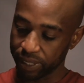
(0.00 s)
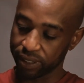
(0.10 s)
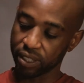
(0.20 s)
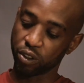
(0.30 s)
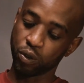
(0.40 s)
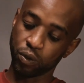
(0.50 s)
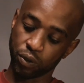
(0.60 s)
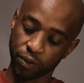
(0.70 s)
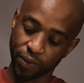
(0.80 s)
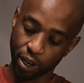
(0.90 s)
Things
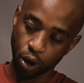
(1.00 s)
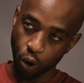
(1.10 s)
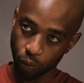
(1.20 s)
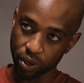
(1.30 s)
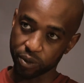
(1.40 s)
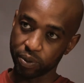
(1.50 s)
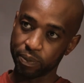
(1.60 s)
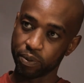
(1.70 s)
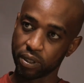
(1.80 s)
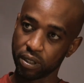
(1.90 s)
to fellow homeless
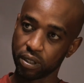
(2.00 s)
people.